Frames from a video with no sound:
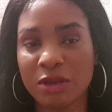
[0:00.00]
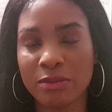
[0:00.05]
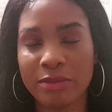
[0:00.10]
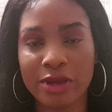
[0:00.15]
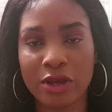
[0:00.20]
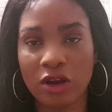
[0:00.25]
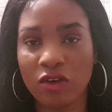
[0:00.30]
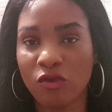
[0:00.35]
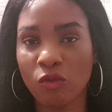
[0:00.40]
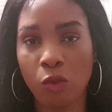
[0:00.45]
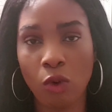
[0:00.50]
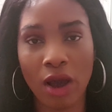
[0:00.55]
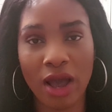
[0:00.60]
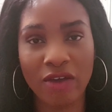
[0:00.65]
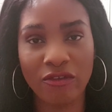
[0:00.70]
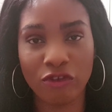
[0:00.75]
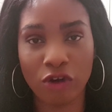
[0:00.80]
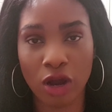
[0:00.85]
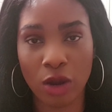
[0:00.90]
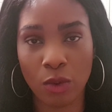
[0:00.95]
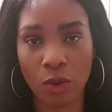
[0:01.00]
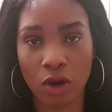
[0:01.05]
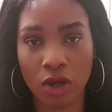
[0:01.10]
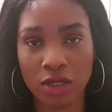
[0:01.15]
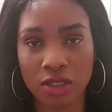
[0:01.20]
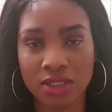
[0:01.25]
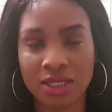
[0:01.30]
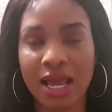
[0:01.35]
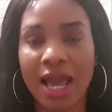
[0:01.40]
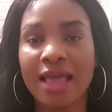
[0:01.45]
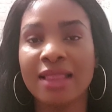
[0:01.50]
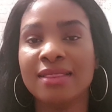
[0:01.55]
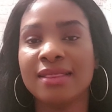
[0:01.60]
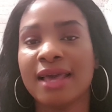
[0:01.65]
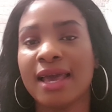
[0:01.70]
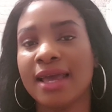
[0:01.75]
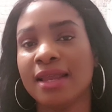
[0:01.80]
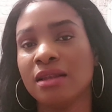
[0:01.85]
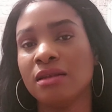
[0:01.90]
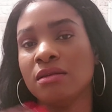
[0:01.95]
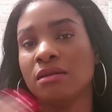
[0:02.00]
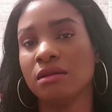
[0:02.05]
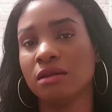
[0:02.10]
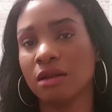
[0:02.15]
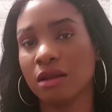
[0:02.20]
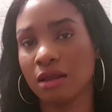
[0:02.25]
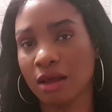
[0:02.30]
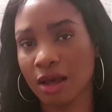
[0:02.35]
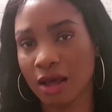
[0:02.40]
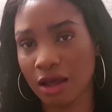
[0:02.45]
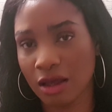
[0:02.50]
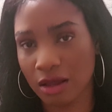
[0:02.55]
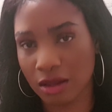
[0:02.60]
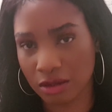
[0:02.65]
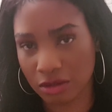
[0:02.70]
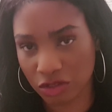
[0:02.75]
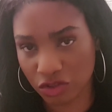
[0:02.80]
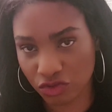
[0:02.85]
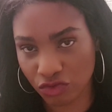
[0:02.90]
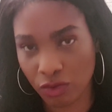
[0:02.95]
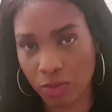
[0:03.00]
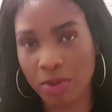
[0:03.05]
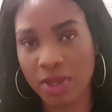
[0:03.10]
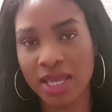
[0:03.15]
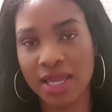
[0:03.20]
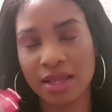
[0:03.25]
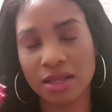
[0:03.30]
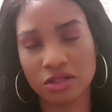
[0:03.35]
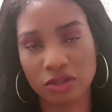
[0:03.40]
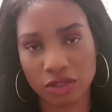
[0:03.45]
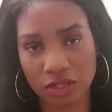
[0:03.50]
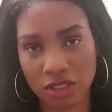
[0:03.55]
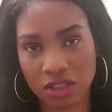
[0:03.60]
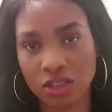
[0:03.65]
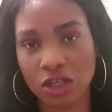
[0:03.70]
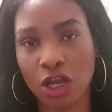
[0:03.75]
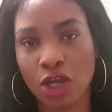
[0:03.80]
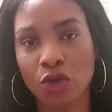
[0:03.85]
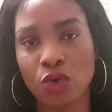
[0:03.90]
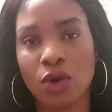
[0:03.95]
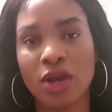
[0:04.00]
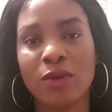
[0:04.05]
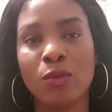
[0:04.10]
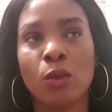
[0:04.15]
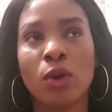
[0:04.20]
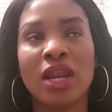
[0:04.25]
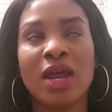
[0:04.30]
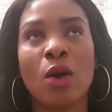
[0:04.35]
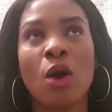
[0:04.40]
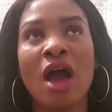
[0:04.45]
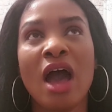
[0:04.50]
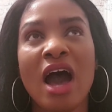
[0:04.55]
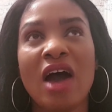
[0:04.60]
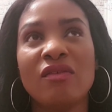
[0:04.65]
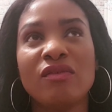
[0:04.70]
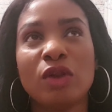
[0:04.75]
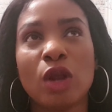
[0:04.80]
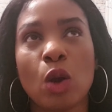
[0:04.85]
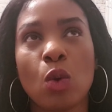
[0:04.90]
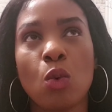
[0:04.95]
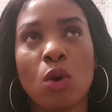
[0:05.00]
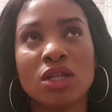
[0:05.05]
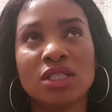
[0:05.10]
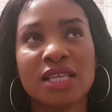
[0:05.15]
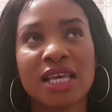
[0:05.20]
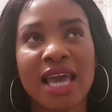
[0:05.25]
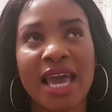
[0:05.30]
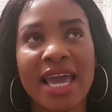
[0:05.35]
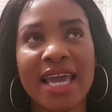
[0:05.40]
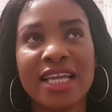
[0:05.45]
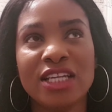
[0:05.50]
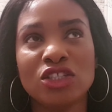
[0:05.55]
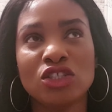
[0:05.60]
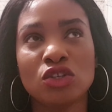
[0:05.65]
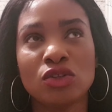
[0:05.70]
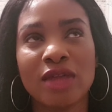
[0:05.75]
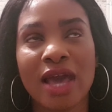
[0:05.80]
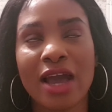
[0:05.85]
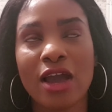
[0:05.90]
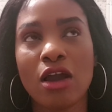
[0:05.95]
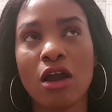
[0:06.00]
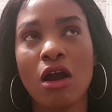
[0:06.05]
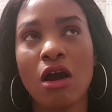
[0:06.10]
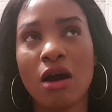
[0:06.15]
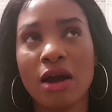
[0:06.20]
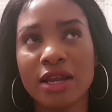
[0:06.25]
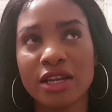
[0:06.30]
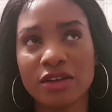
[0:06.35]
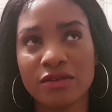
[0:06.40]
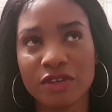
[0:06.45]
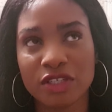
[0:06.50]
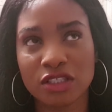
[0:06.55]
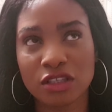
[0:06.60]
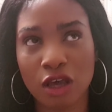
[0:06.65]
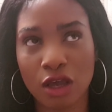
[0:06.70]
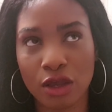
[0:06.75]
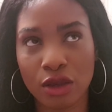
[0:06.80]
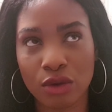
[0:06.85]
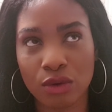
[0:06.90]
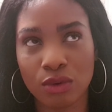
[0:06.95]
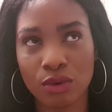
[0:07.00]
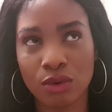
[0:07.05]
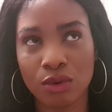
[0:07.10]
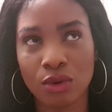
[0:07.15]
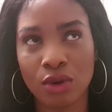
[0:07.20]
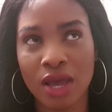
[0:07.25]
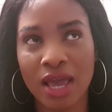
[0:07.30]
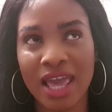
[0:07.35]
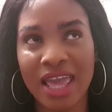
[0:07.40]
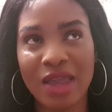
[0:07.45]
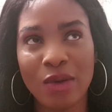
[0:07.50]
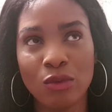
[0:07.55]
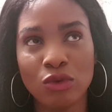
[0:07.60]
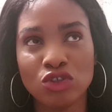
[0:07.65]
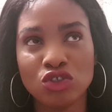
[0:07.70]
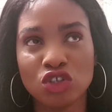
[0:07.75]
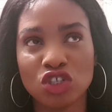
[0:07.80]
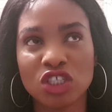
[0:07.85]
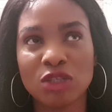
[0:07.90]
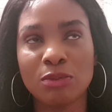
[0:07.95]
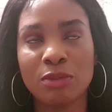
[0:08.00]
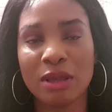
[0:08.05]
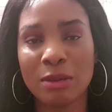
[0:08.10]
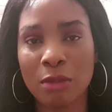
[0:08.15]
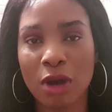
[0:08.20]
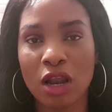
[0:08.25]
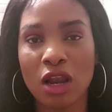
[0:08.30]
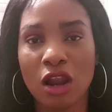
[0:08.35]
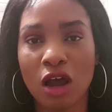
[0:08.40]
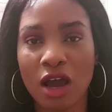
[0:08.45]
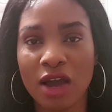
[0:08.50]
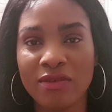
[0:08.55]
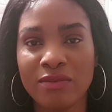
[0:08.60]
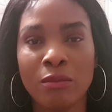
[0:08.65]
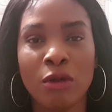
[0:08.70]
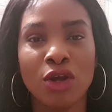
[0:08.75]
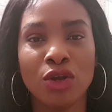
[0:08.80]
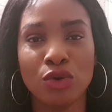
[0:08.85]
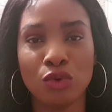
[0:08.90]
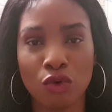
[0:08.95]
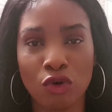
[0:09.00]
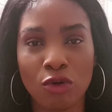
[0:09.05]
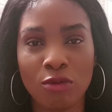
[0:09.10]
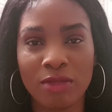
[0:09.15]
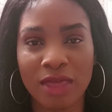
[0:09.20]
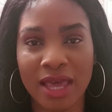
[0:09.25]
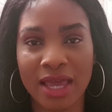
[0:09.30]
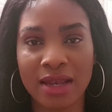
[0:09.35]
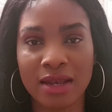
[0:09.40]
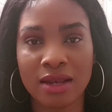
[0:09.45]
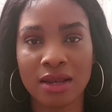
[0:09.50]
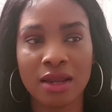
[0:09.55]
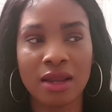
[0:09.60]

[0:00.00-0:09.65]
meal of whatever I want, and then just repeat. So it's a cycle, and I feel like once I get into that kind of a cycle, it will just be my life, my norm then.